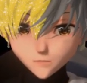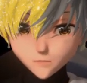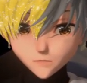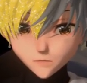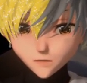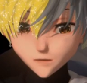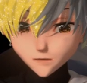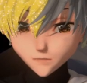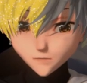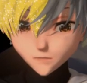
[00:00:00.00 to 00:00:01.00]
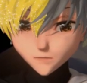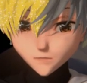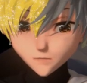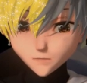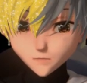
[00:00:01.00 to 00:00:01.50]
But
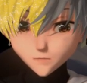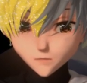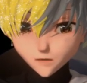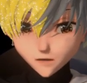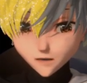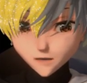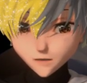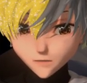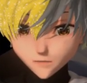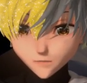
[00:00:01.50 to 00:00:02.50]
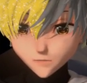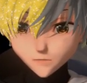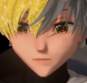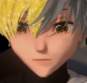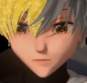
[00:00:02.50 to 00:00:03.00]
you can,
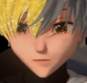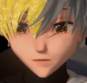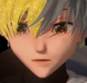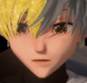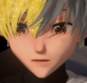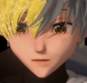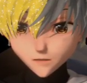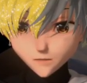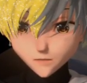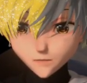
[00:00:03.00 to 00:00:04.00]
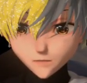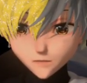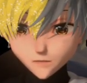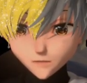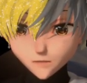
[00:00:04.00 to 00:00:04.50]
so we can go like this,
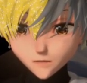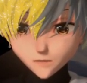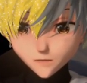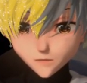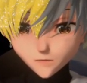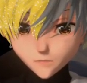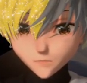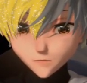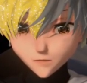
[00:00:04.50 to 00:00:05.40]
pull